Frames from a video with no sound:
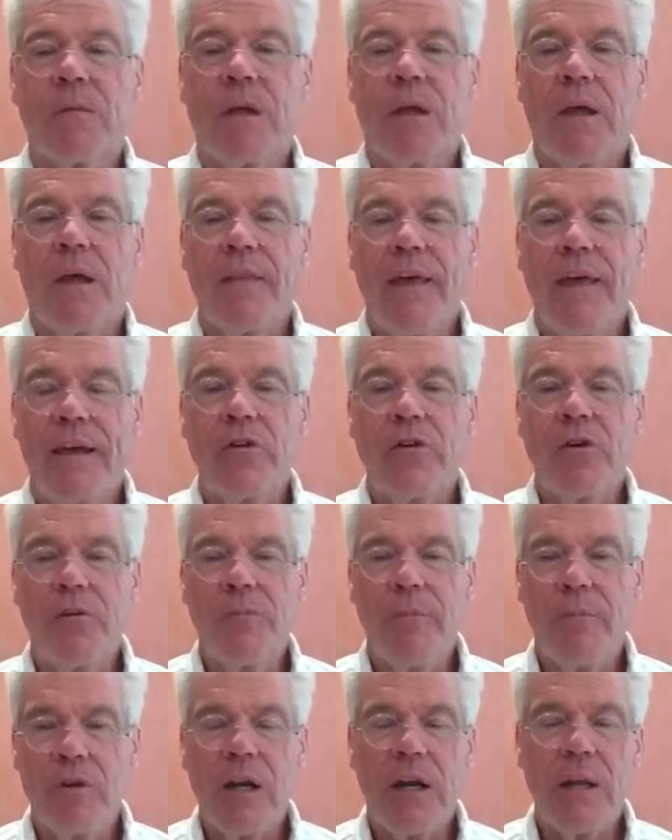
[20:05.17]
and that
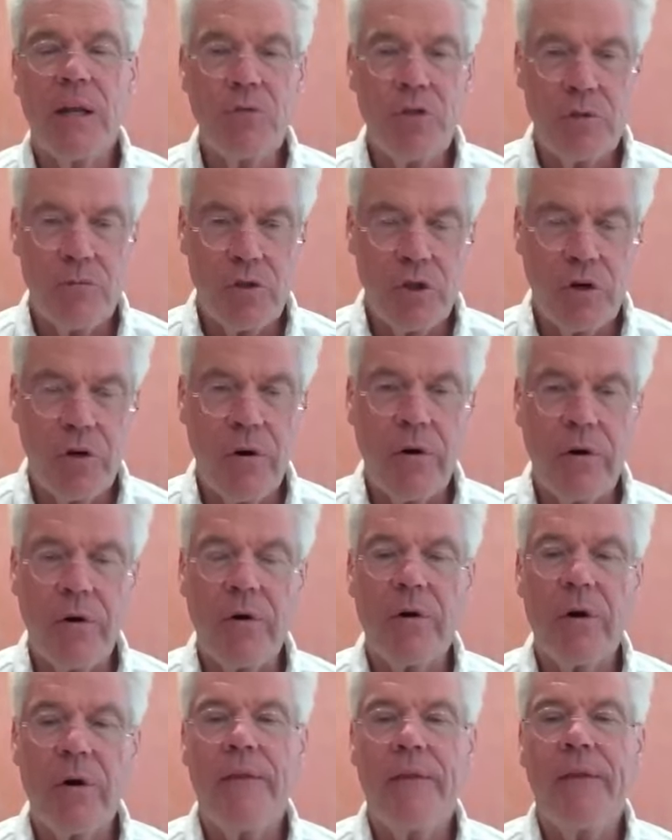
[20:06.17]
good kind of Jim
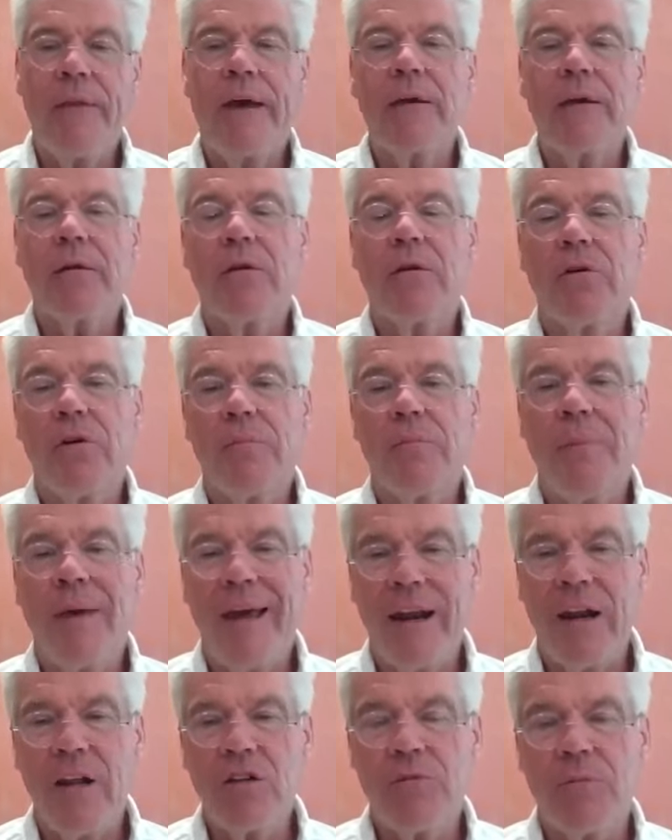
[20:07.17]
Turner, and that good
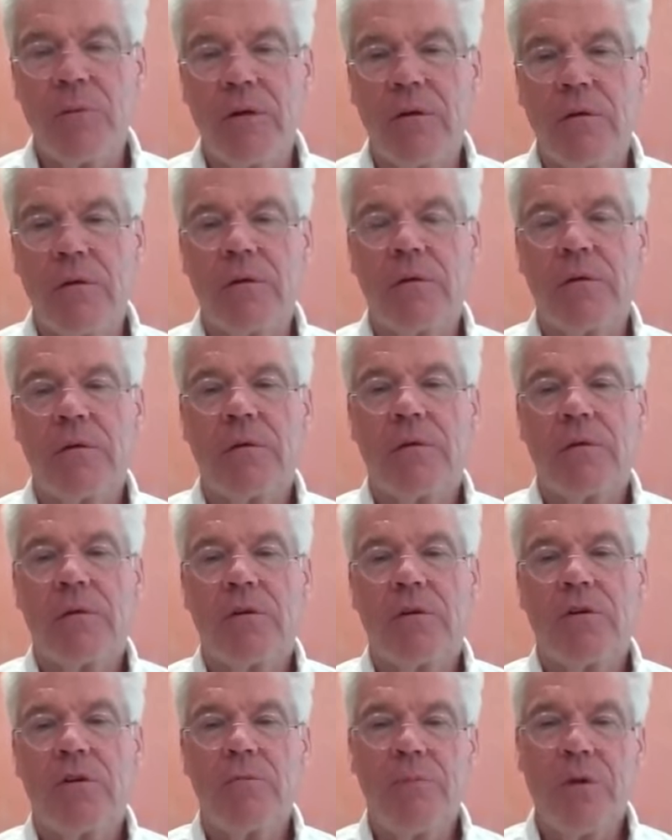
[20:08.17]
management
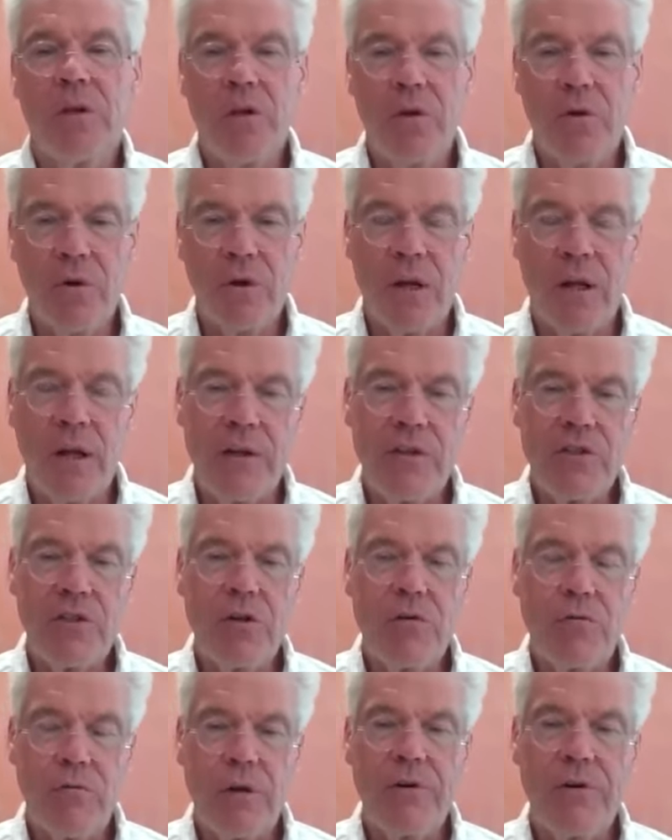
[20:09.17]
could be utilized
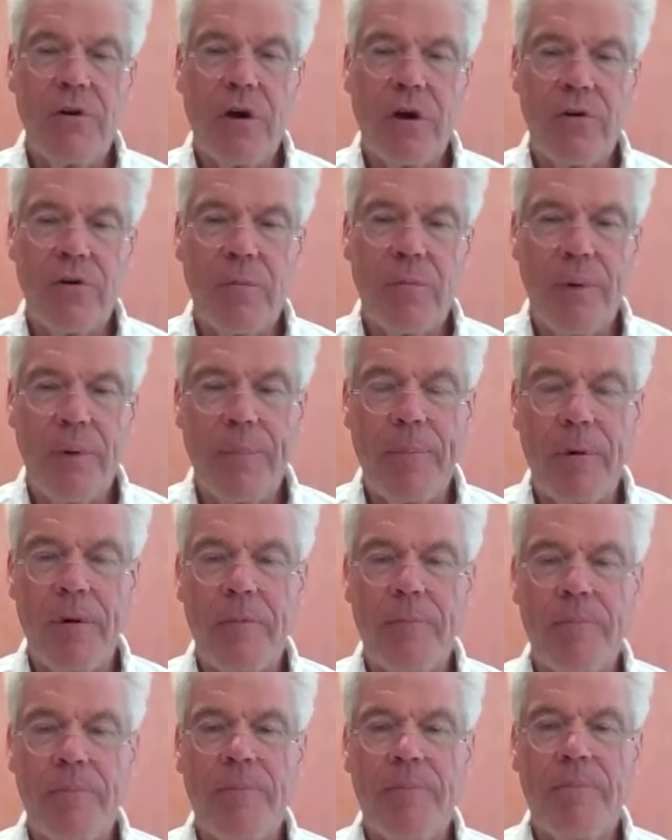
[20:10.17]
to run Dr. Pepper
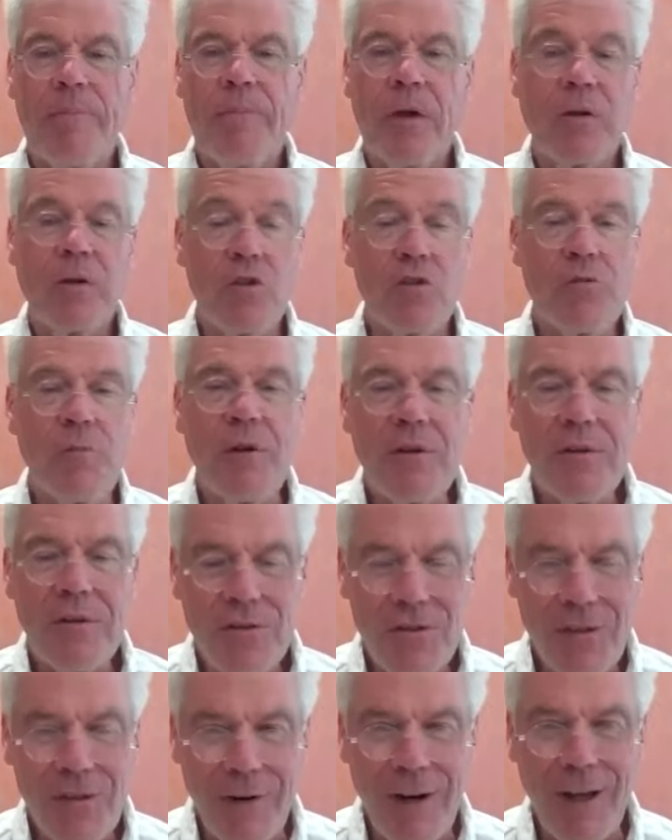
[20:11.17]
excuse me,
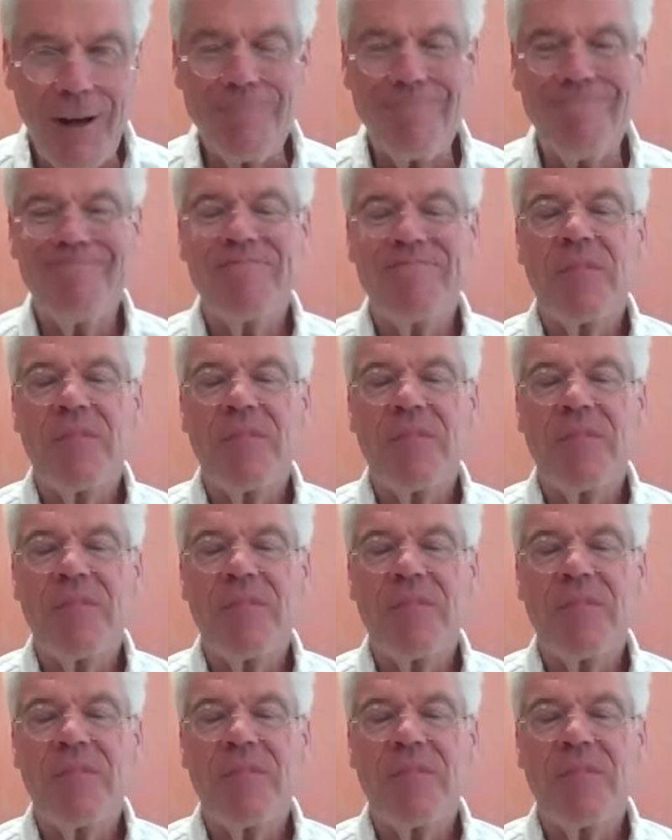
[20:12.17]
Seven Up.